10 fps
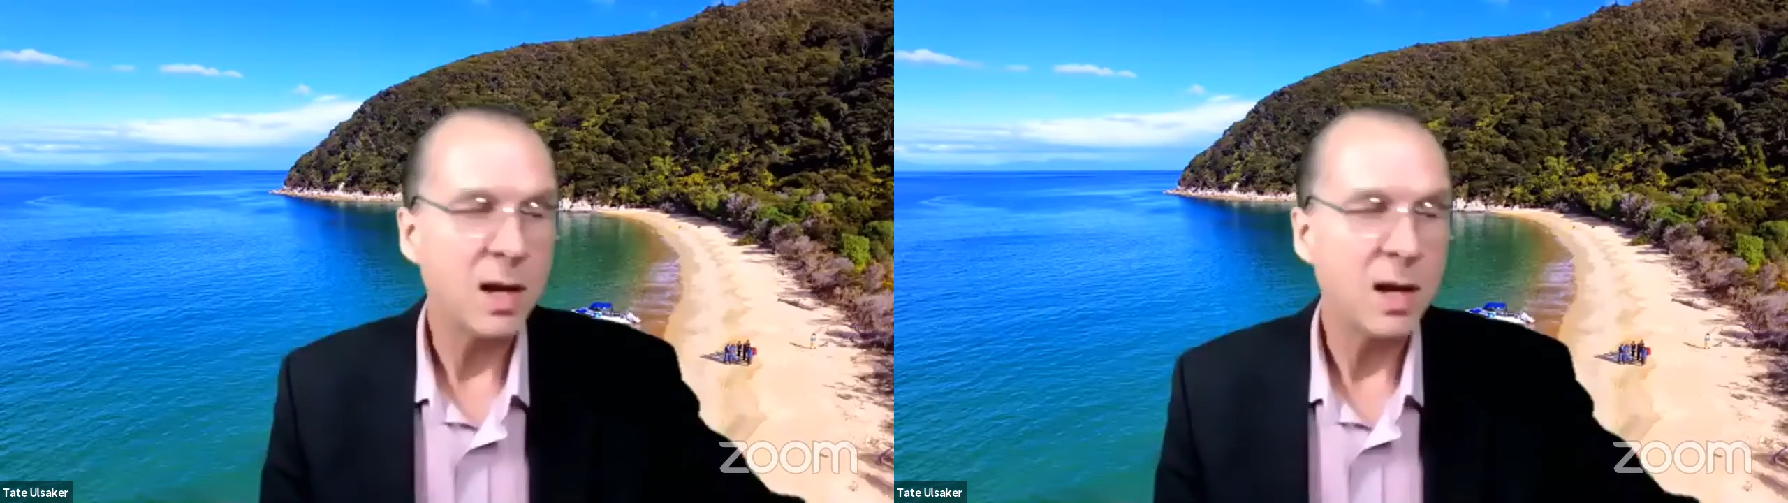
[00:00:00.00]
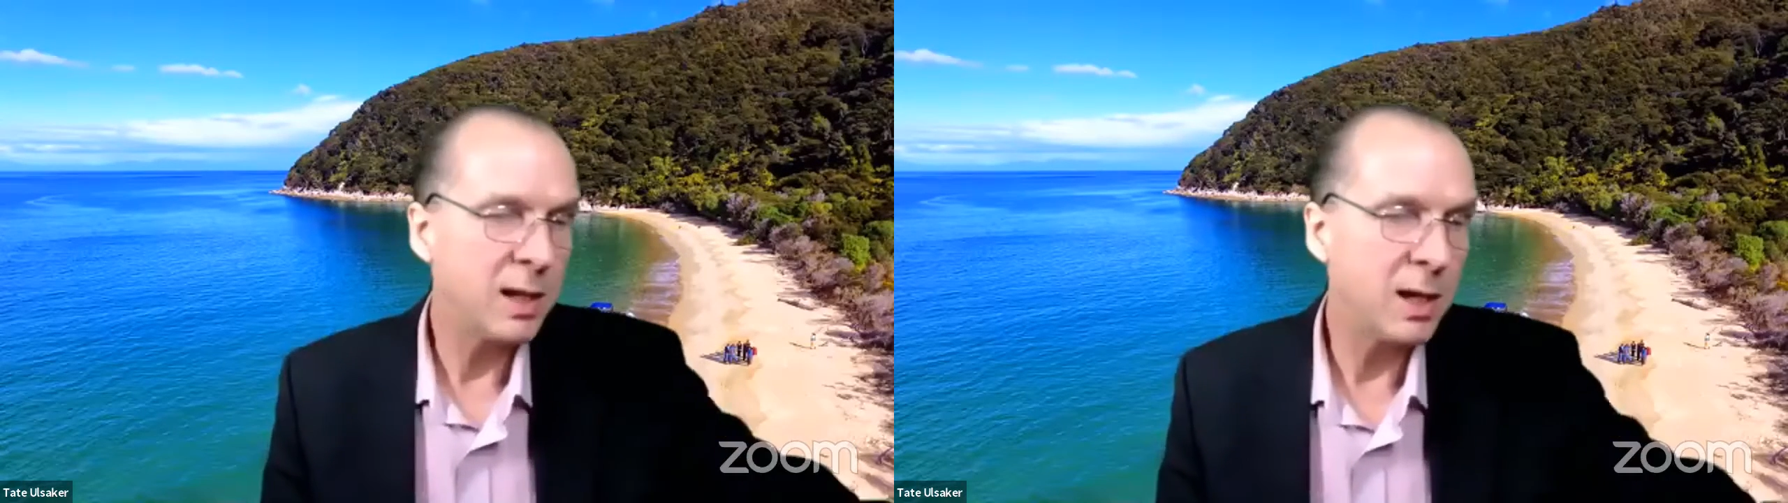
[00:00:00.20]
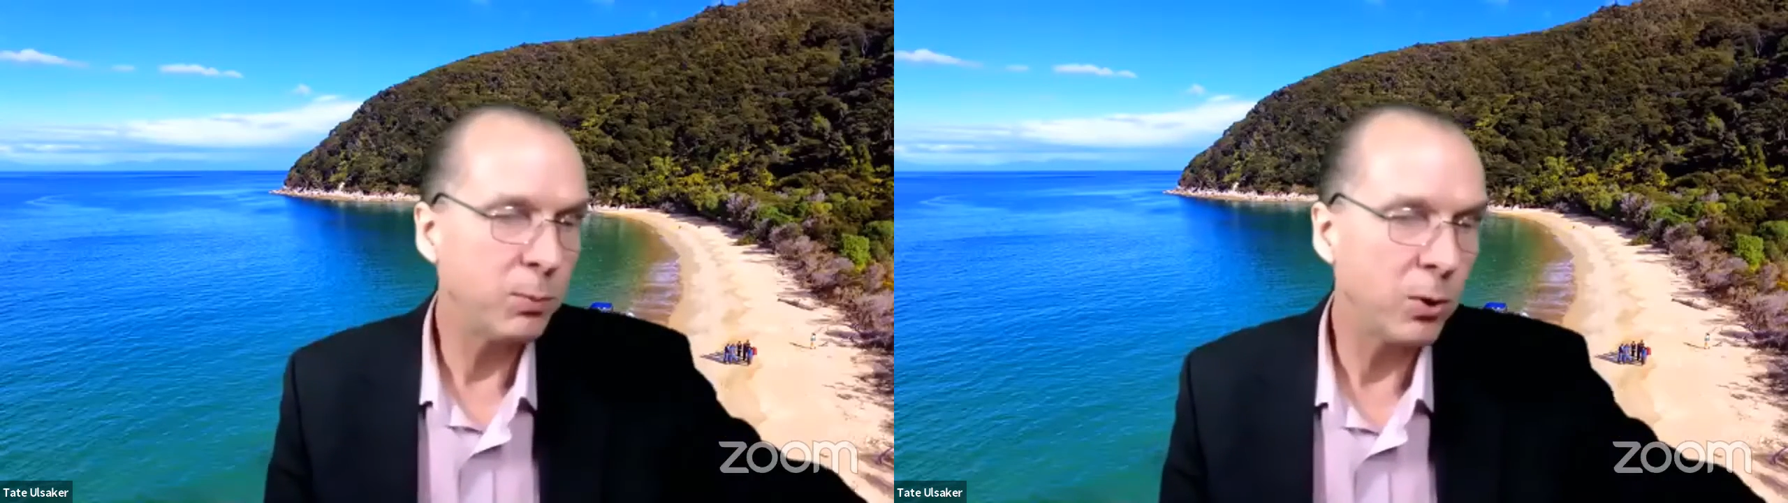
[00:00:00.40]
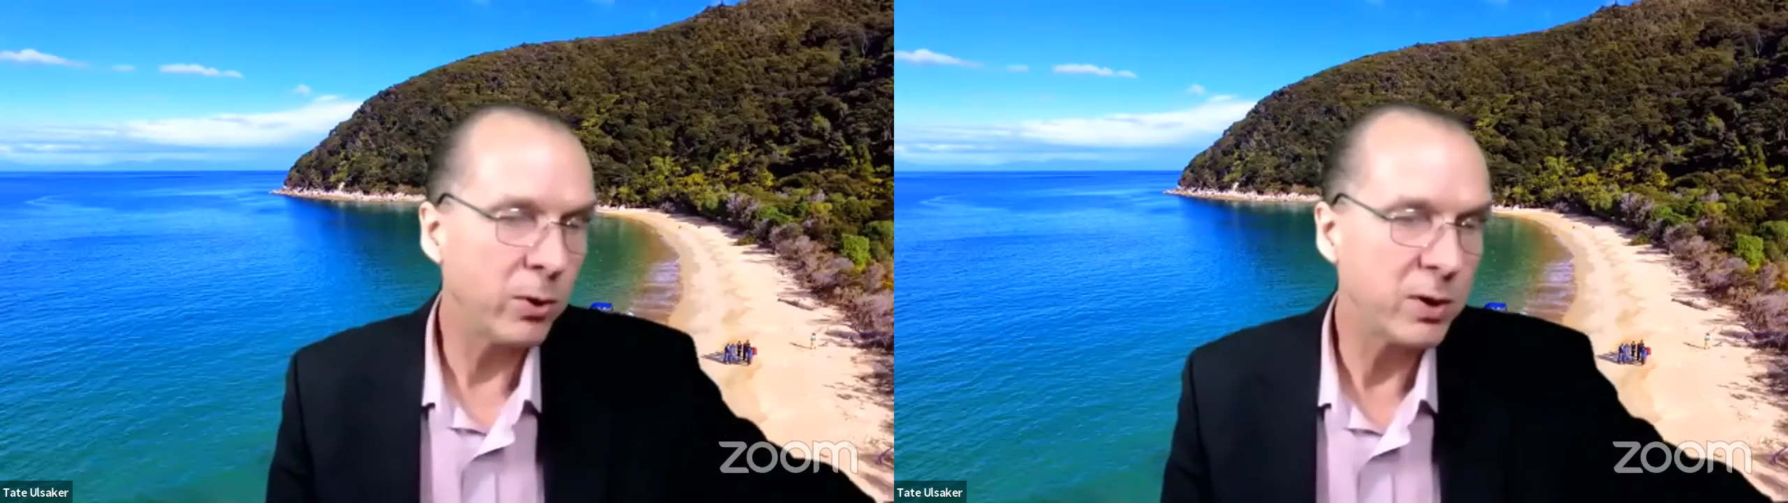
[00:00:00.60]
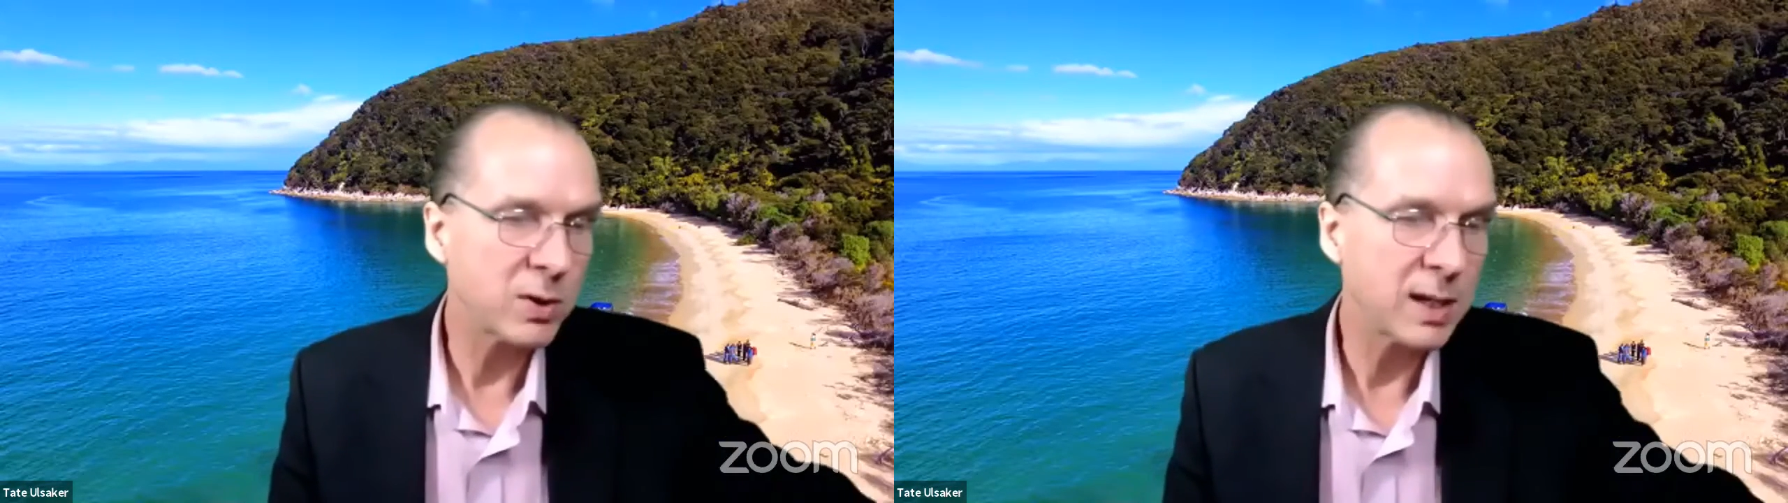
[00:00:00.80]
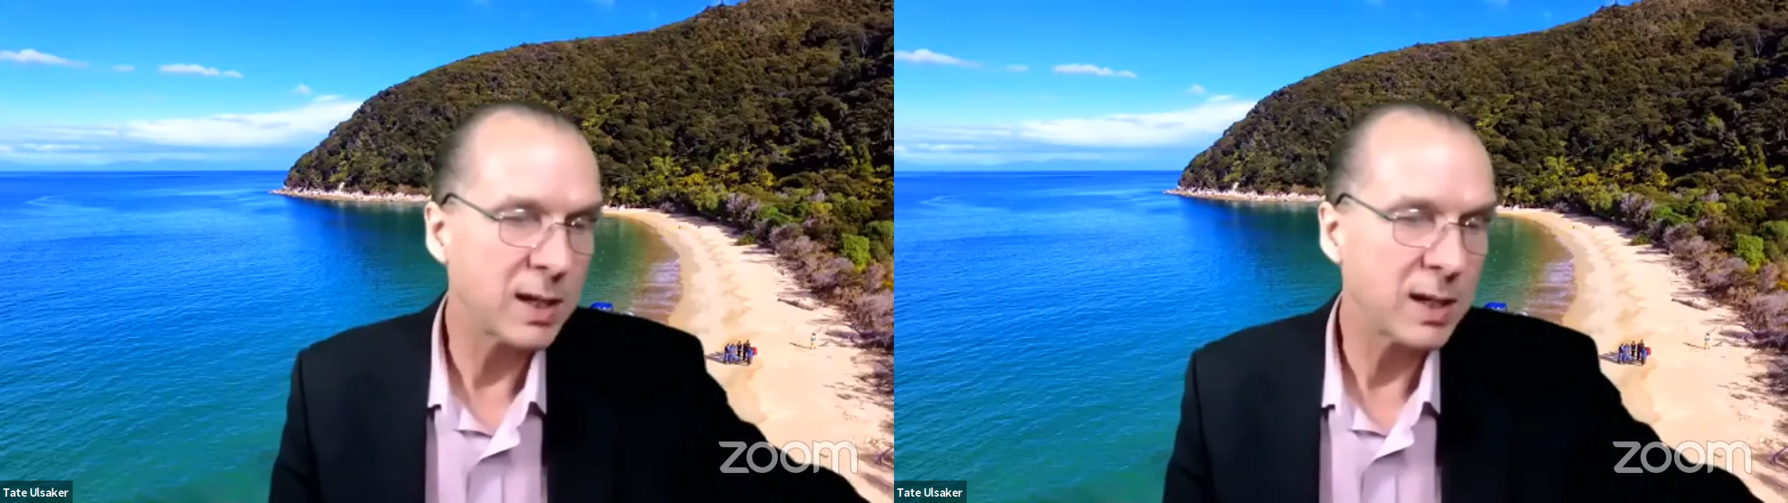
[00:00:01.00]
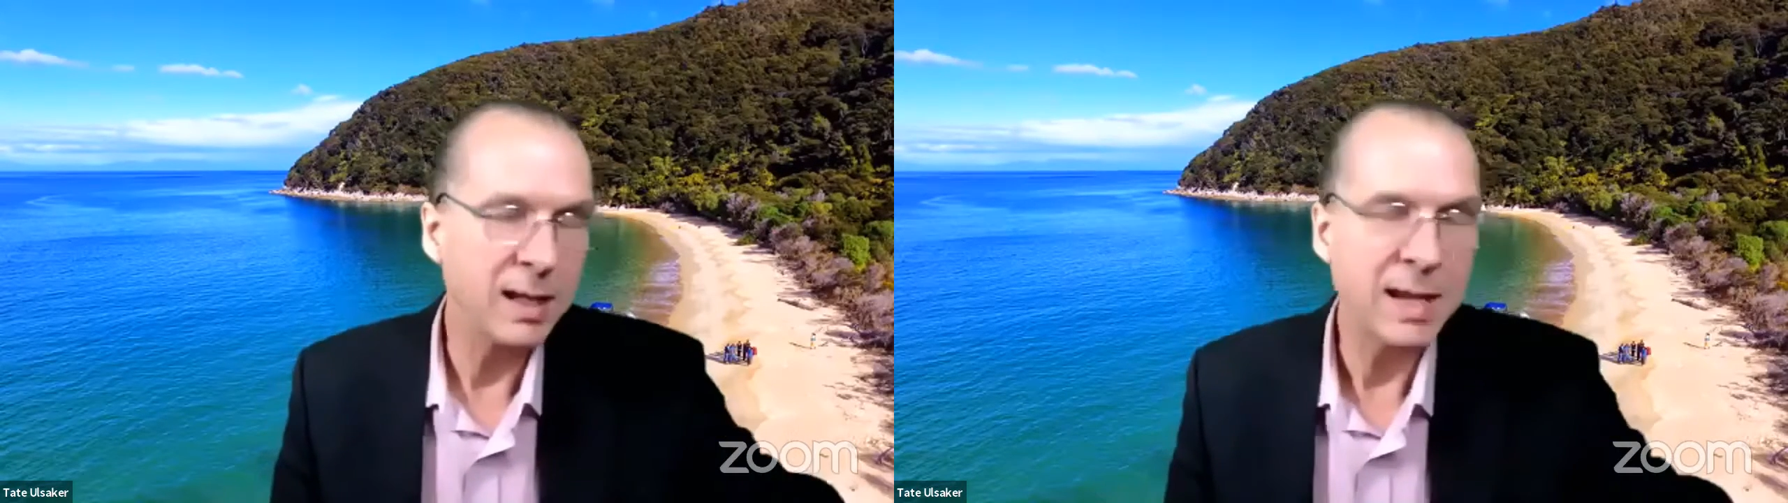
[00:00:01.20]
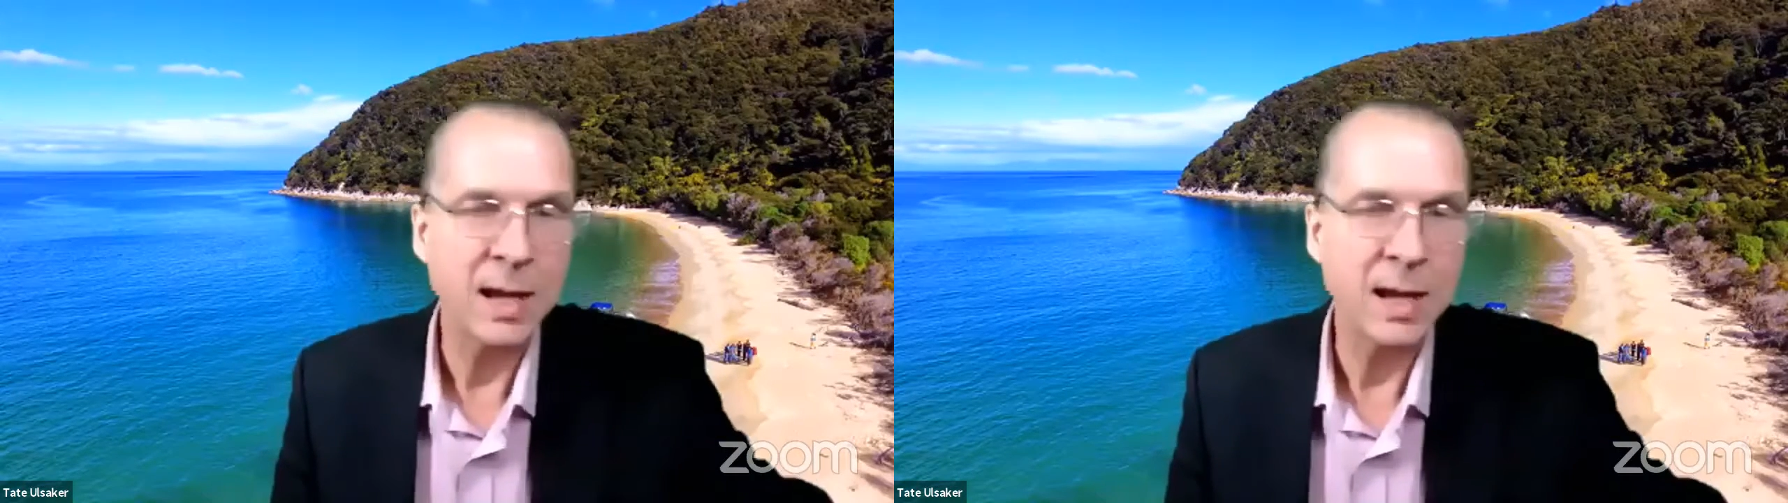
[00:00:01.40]
And then employers can
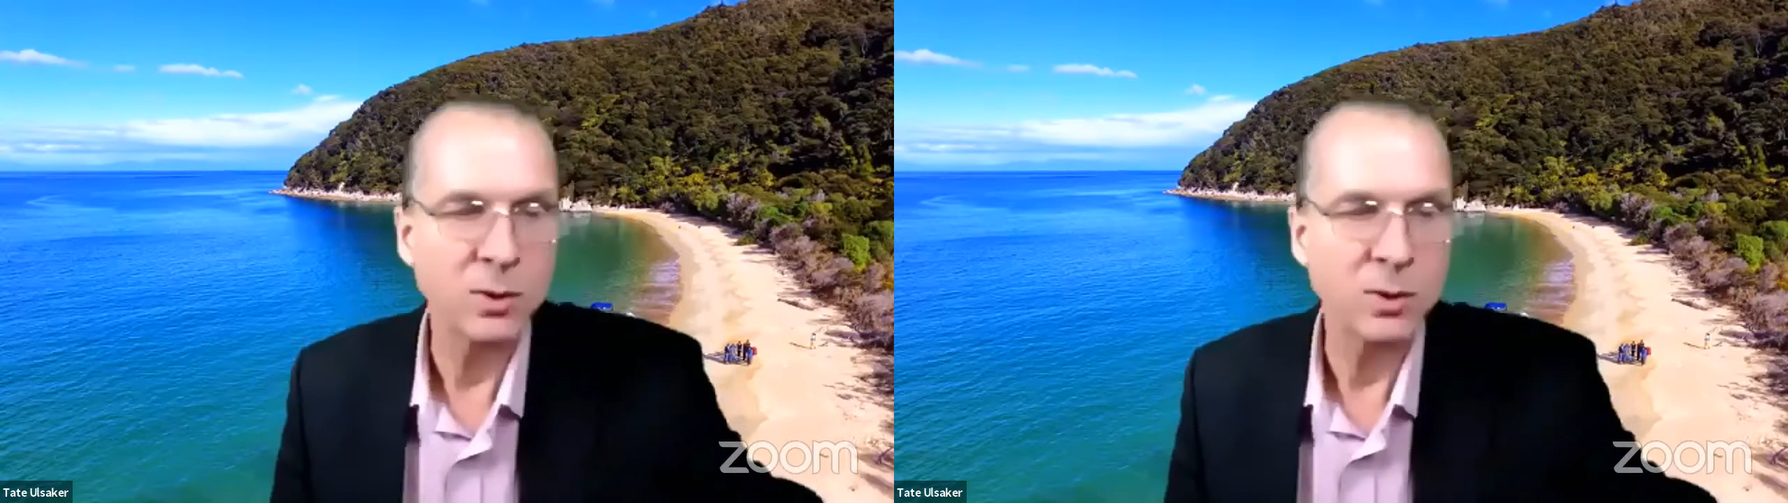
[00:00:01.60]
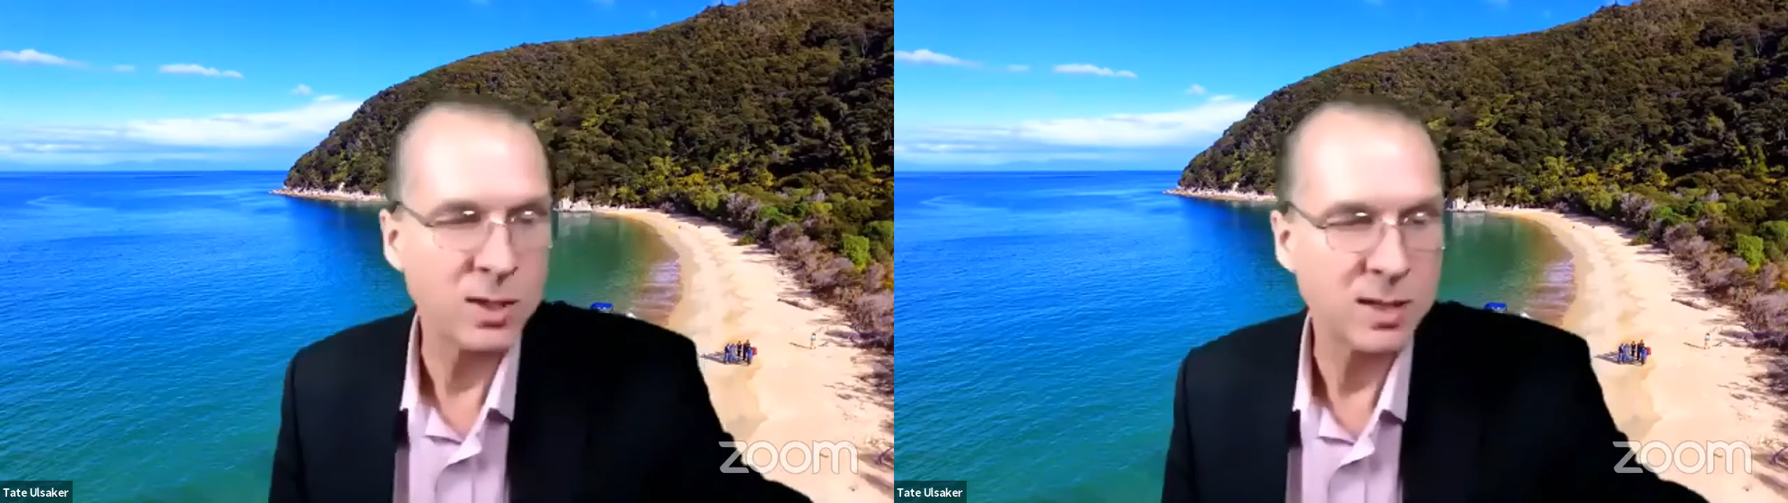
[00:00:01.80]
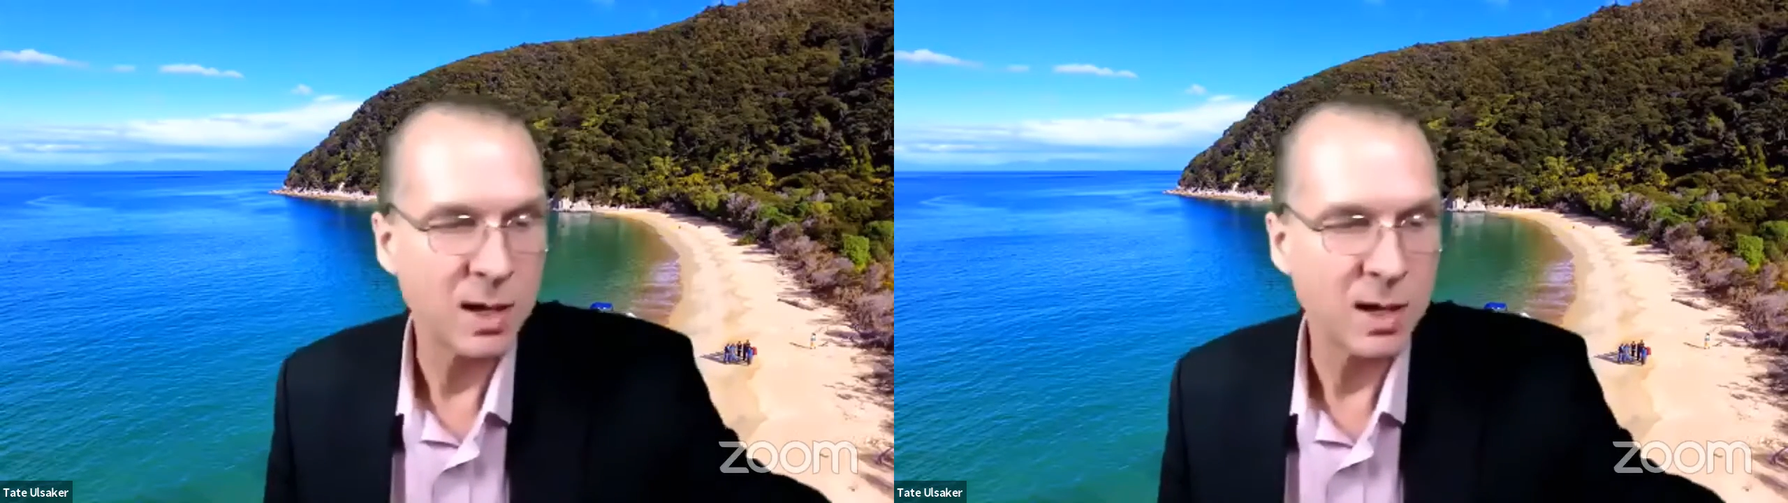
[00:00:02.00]
casually just